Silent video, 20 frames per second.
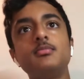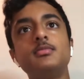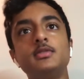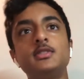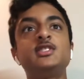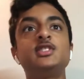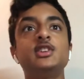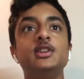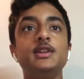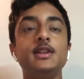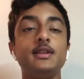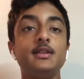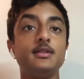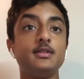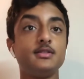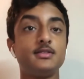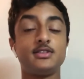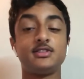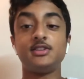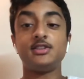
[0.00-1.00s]

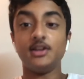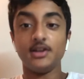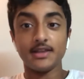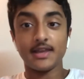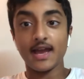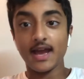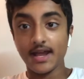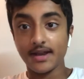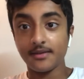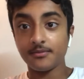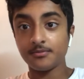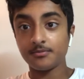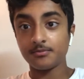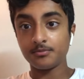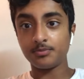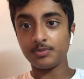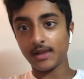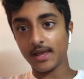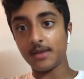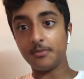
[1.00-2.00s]
certainly can
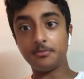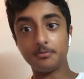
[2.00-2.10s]
play